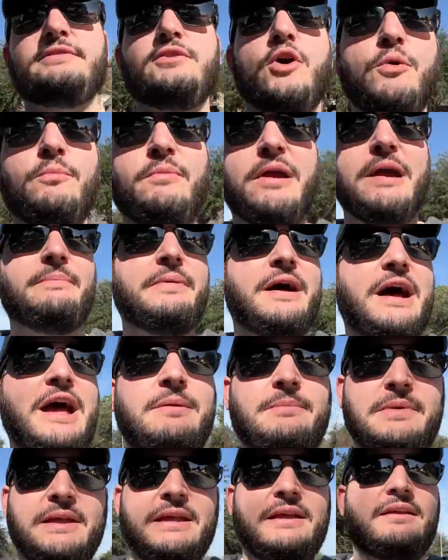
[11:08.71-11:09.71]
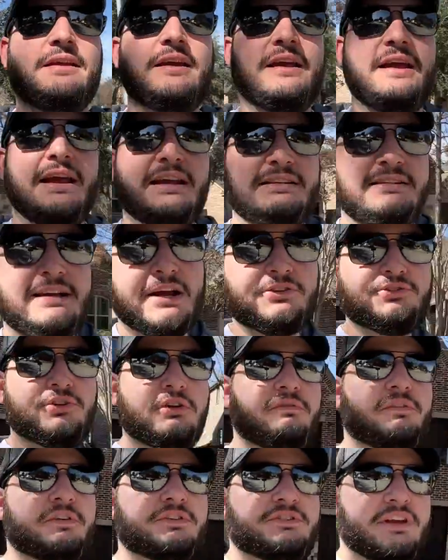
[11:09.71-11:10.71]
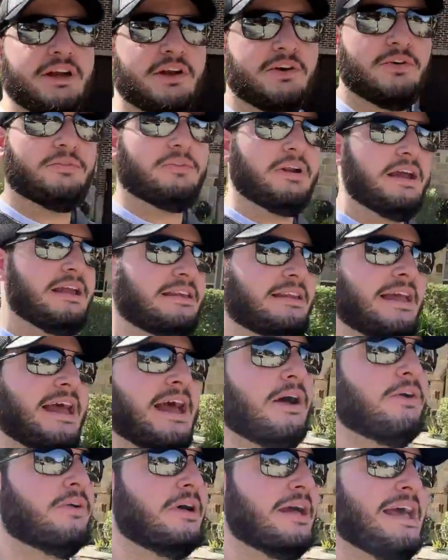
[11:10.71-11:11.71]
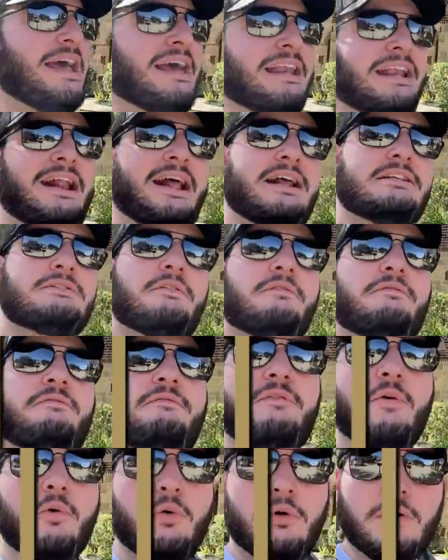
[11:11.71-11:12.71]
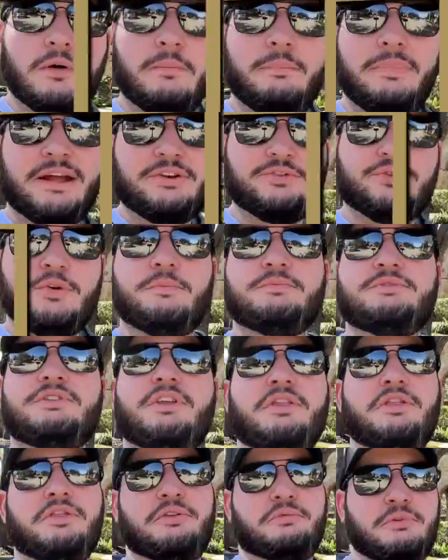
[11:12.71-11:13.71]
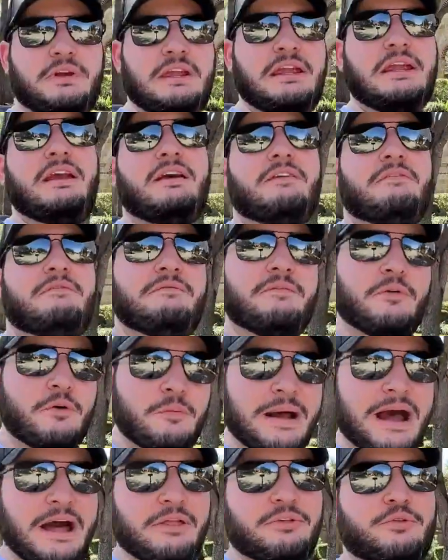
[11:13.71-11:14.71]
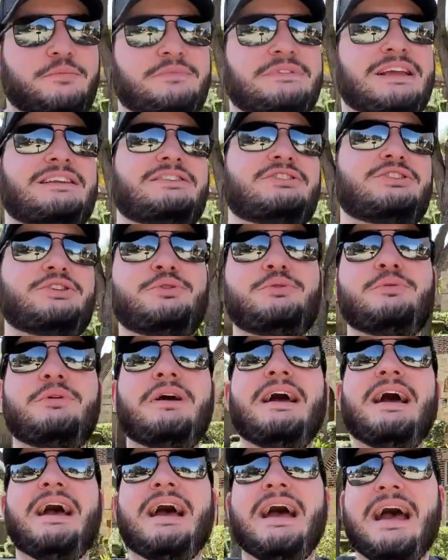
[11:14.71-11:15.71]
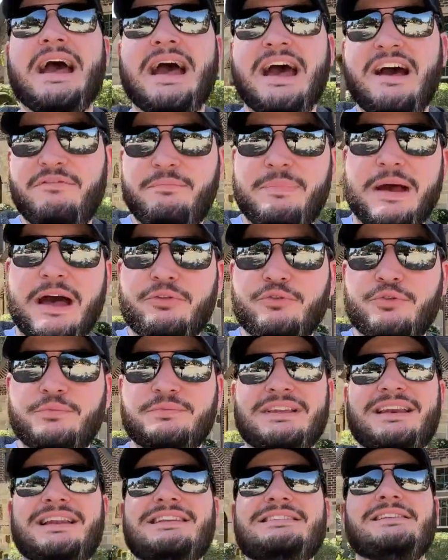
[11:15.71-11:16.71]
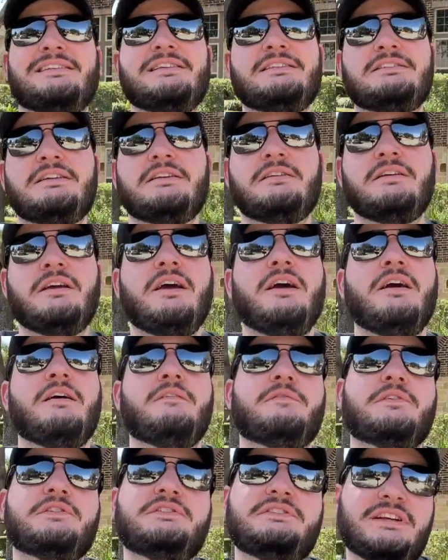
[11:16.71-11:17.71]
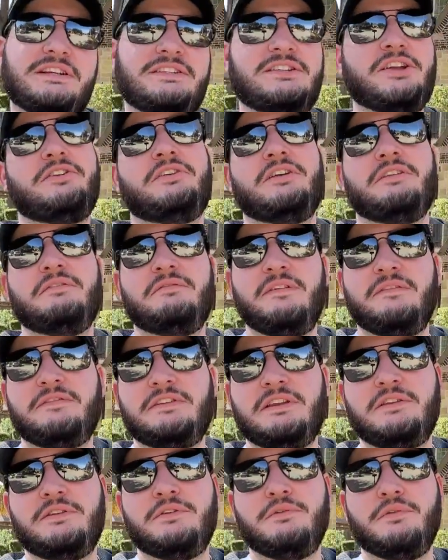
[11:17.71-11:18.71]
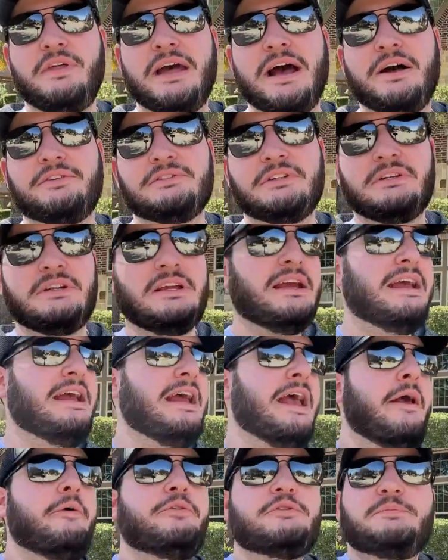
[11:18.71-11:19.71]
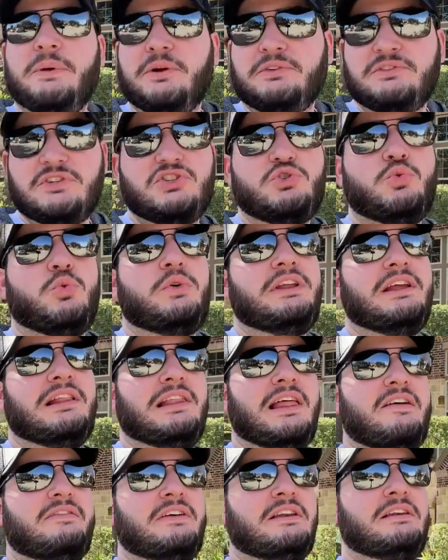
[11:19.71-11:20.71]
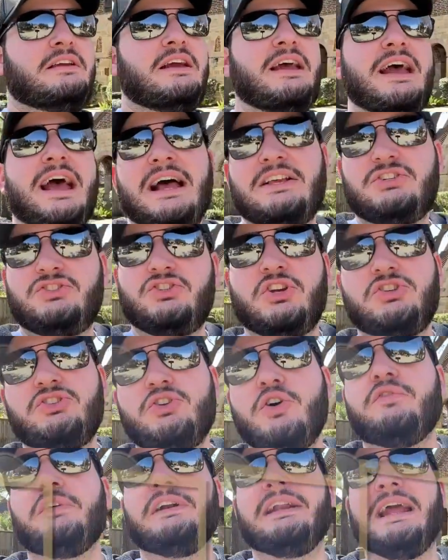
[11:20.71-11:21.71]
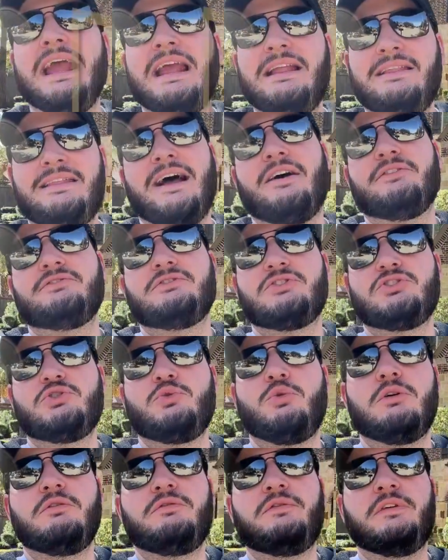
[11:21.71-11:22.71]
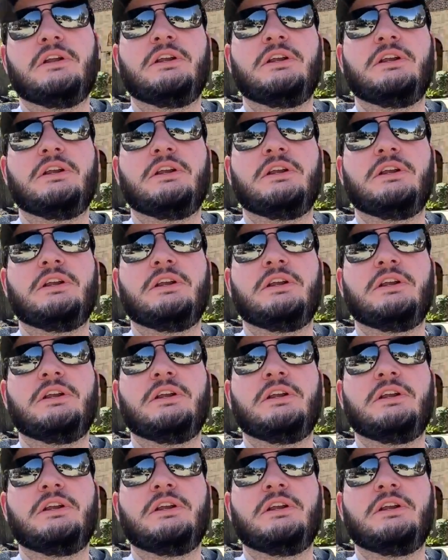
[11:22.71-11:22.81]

home right behind me is actually for sale right now, and it has 4 bedrooms, 3 full bathrooms, and 2 half bathrooms, and it's listed for $652,000. It was built in 2011, has just over an 8,000 square foot